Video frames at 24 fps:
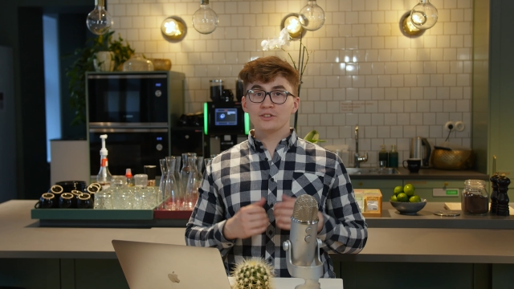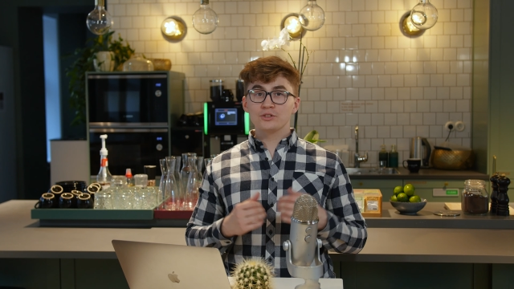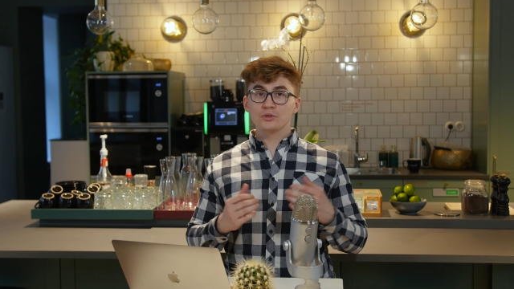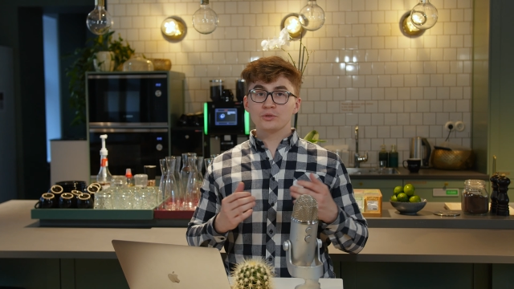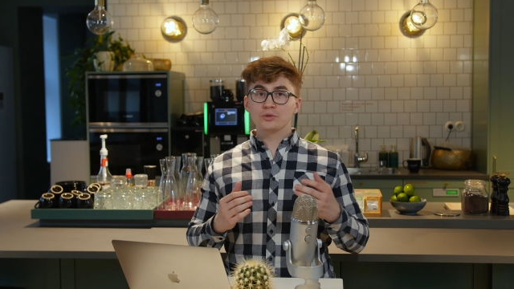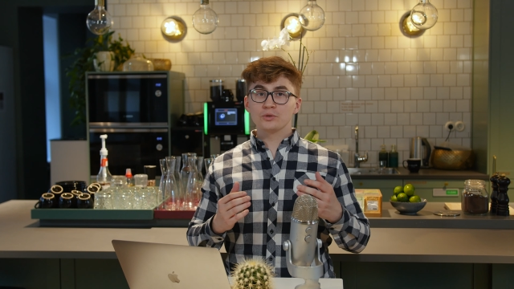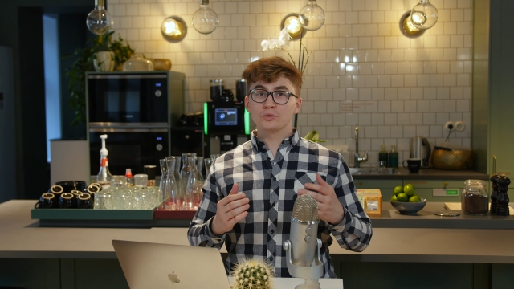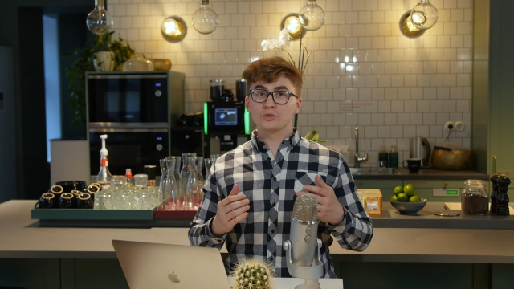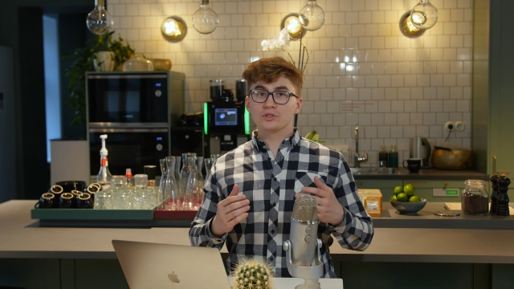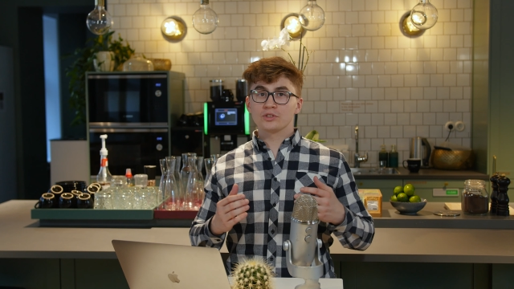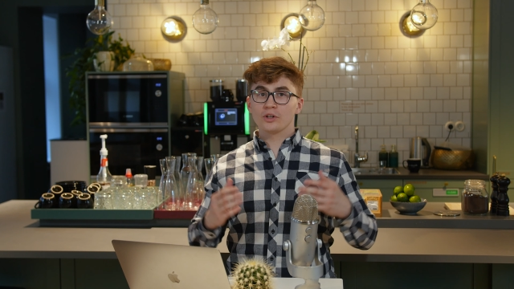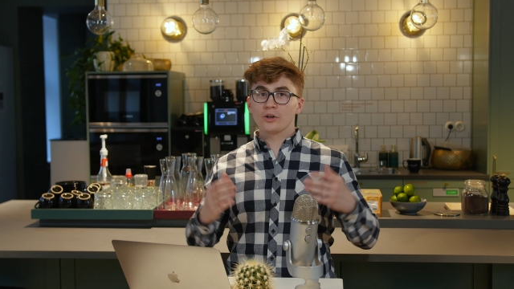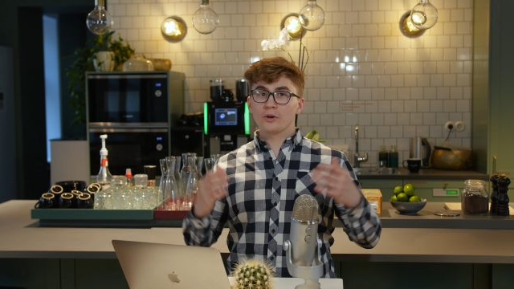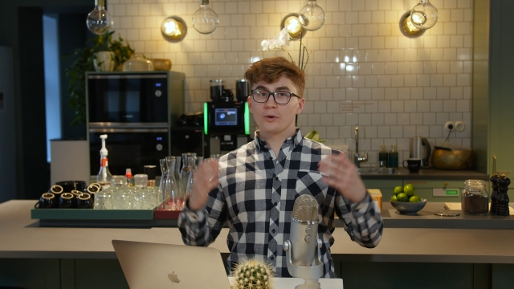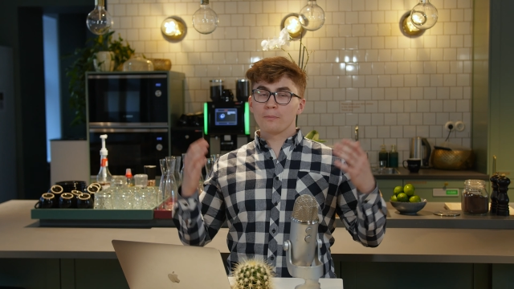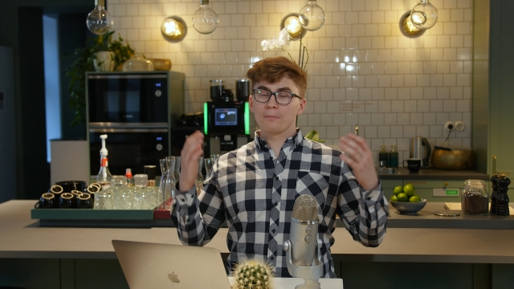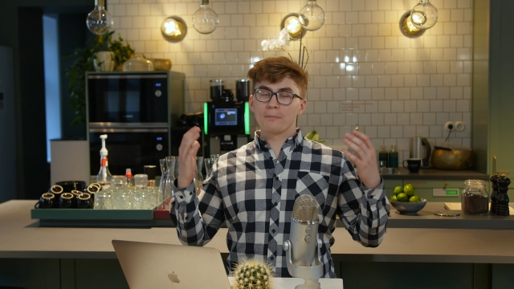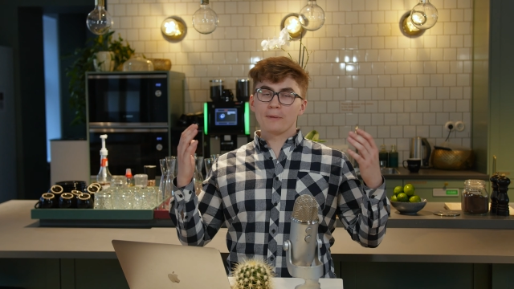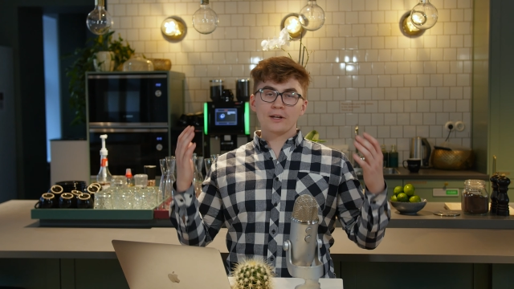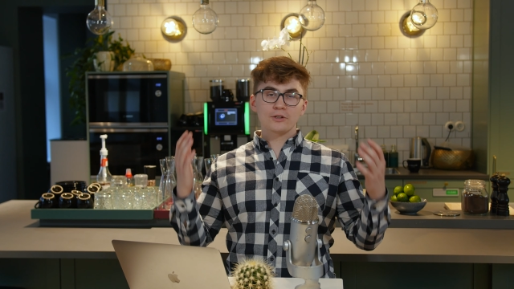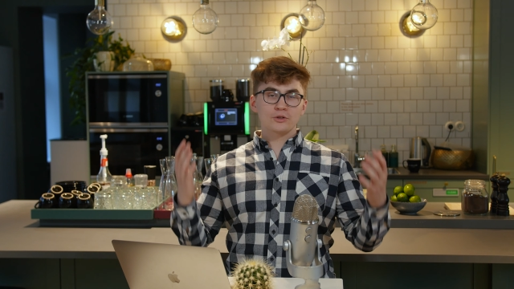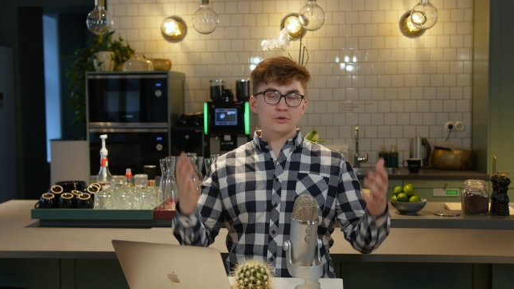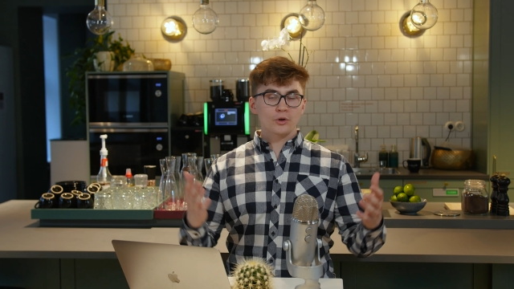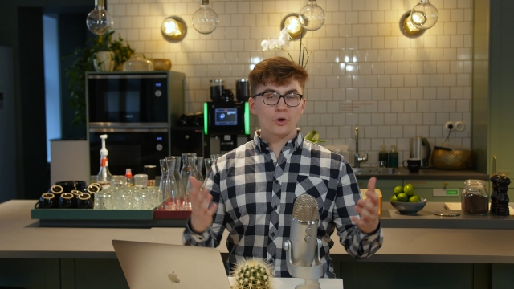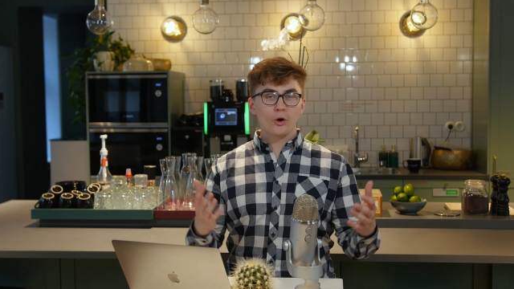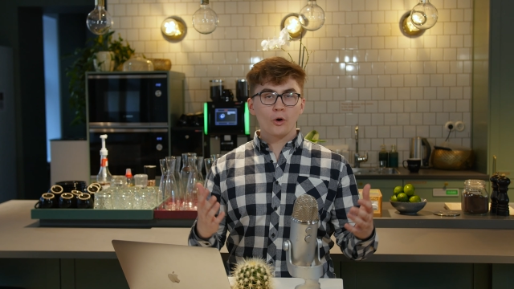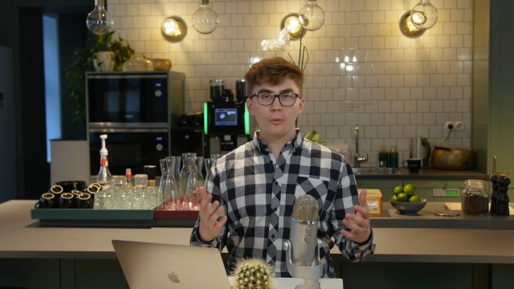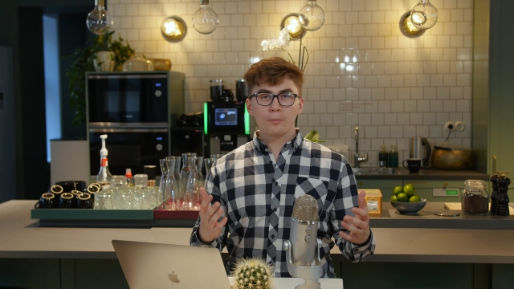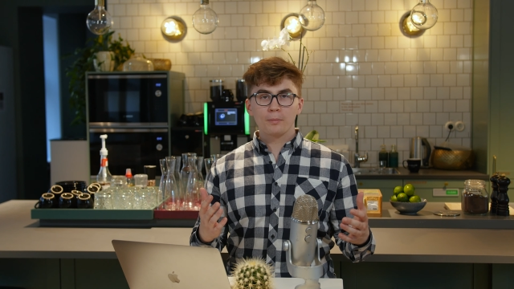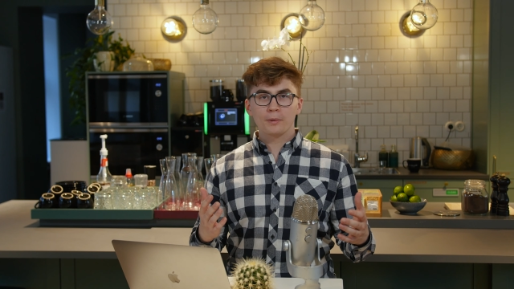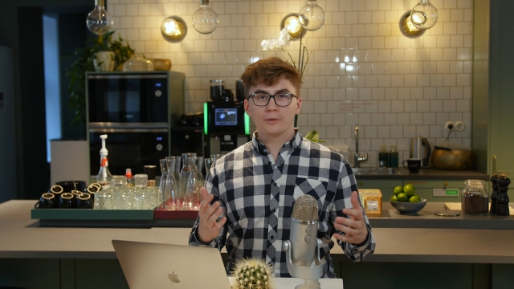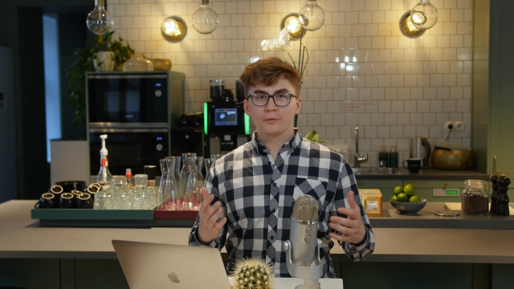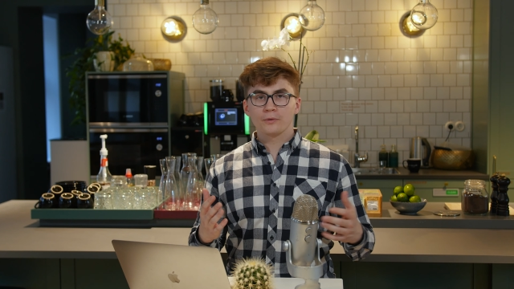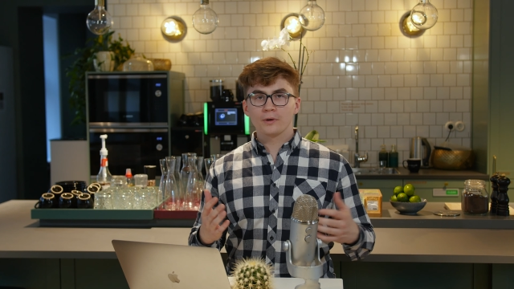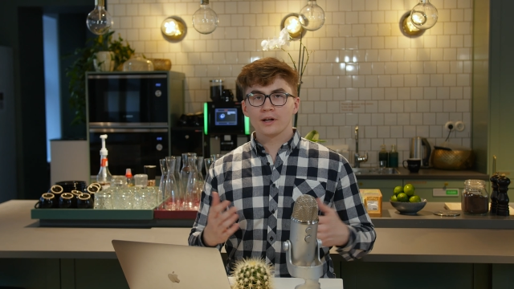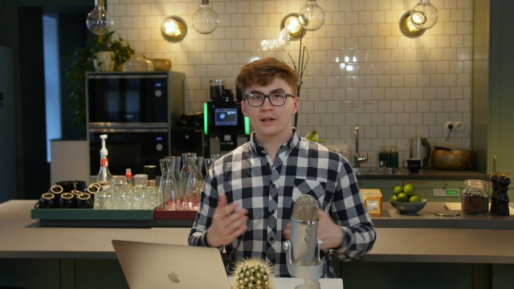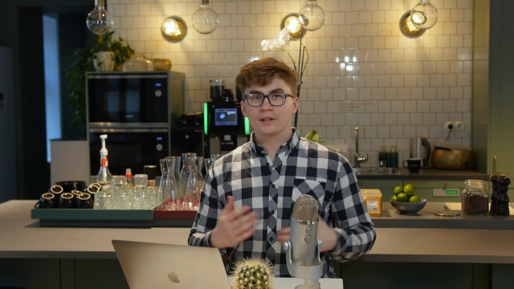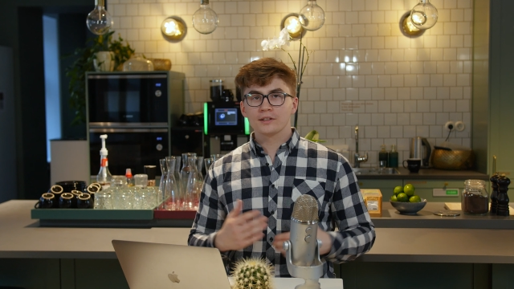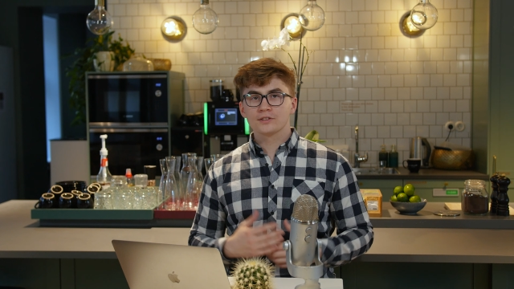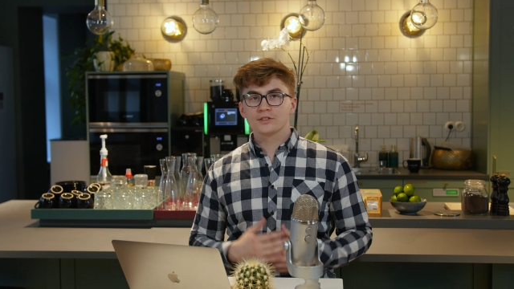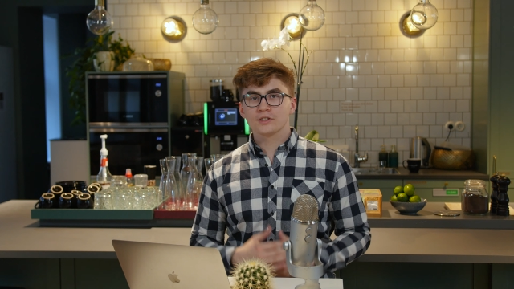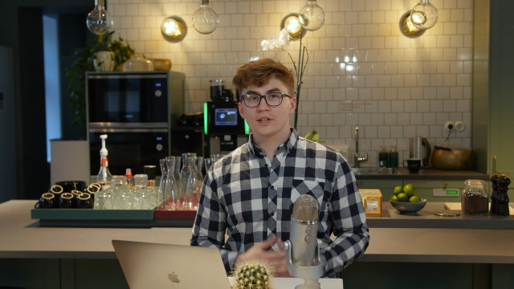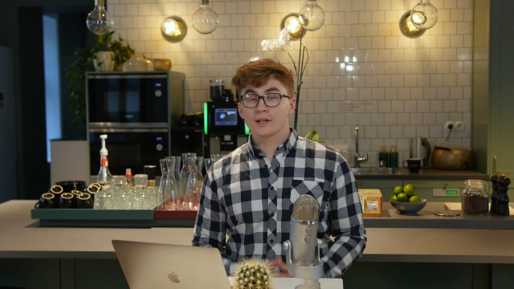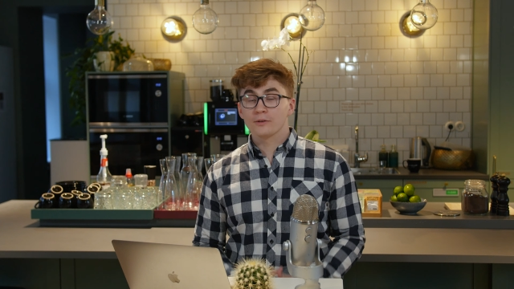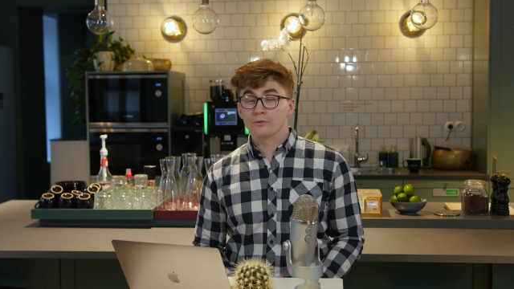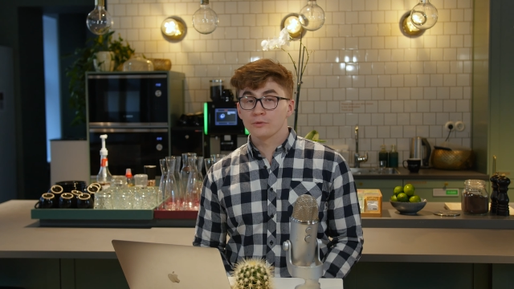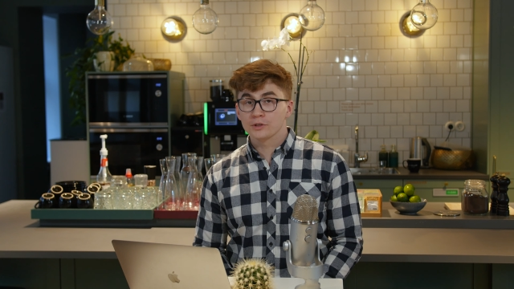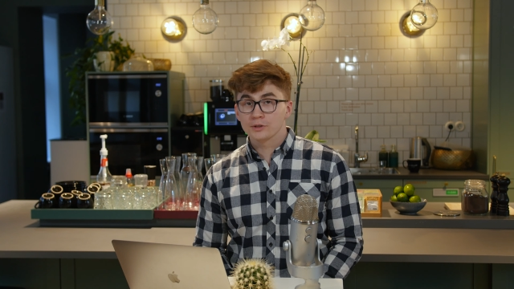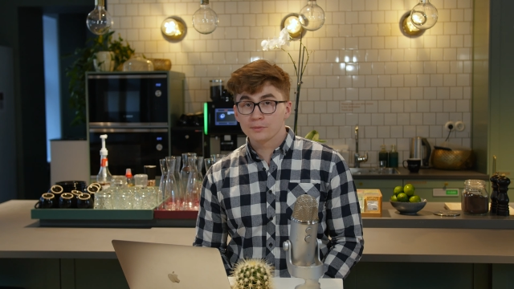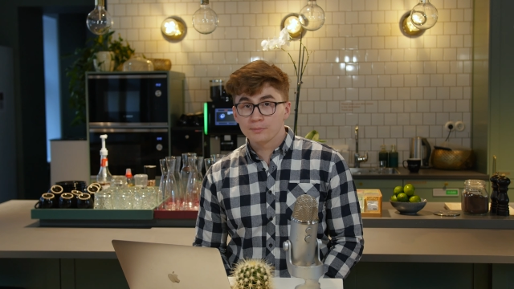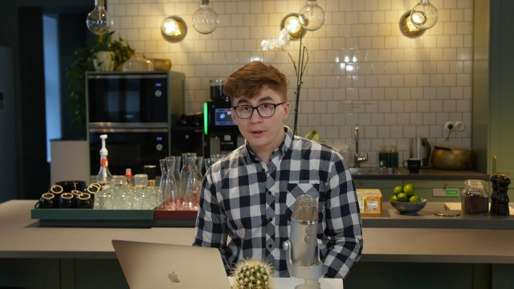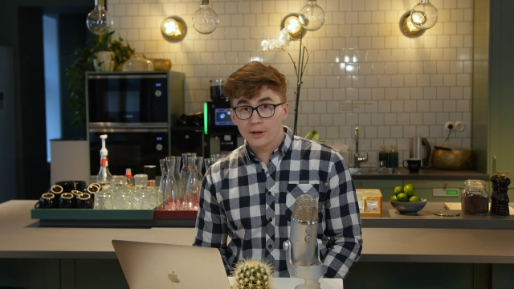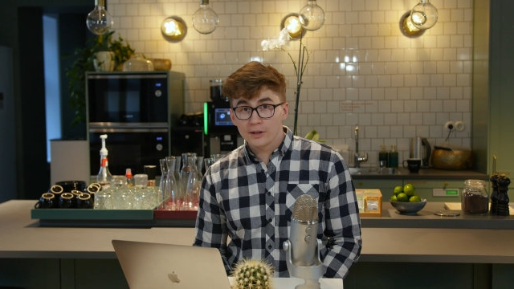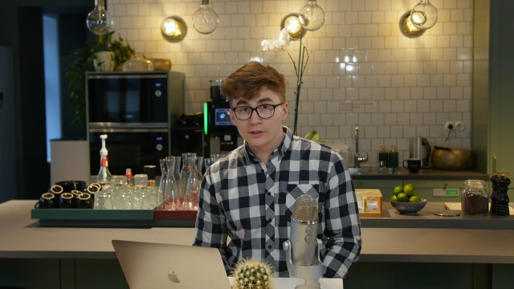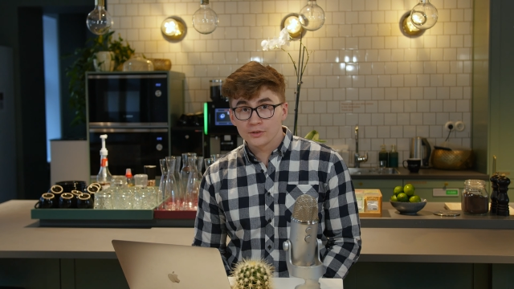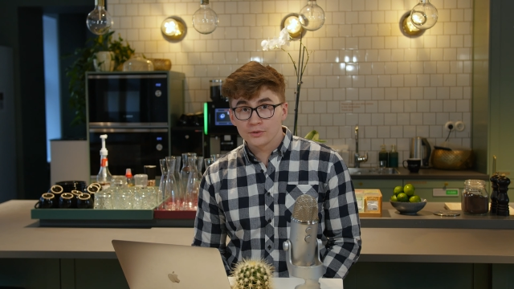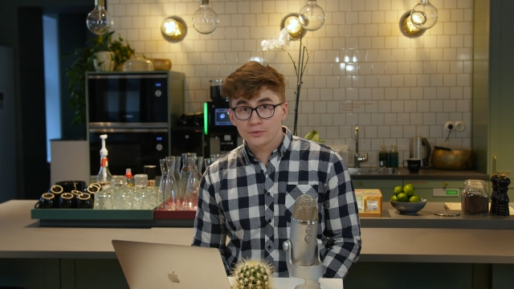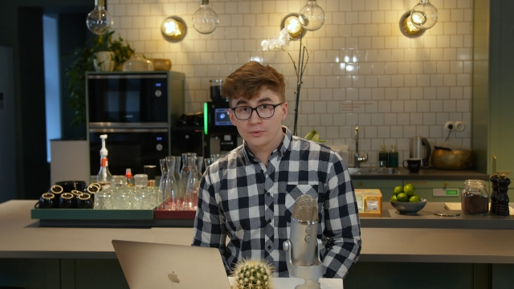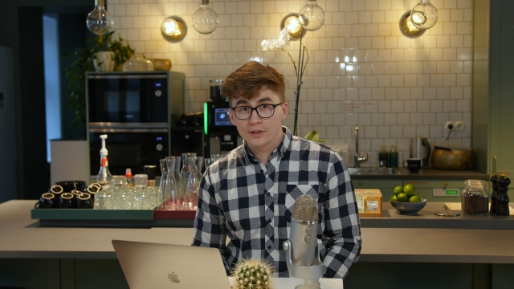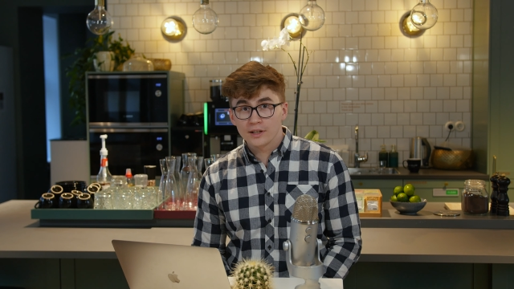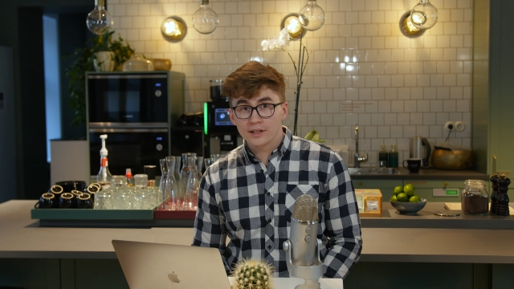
As you do so, measure open rates and response